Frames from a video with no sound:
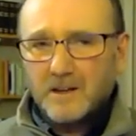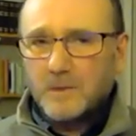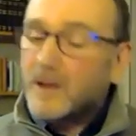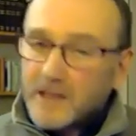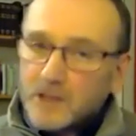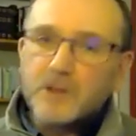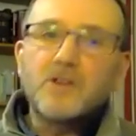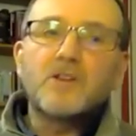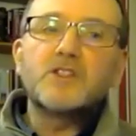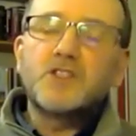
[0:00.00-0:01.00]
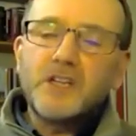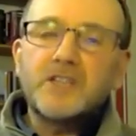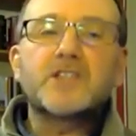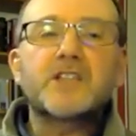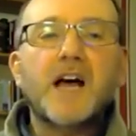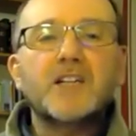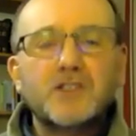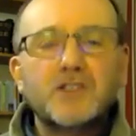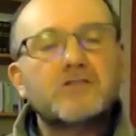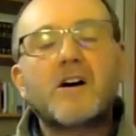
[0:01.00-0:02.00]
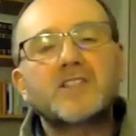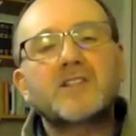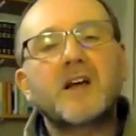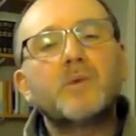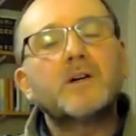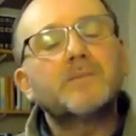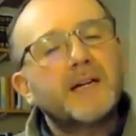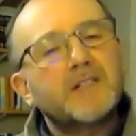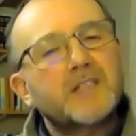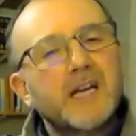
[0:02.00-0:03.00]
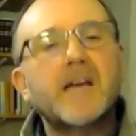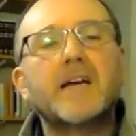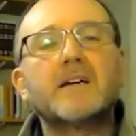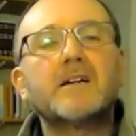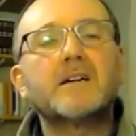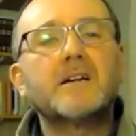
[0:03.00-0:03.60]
We need to acknowledge Jesus as the Christ. That word means King.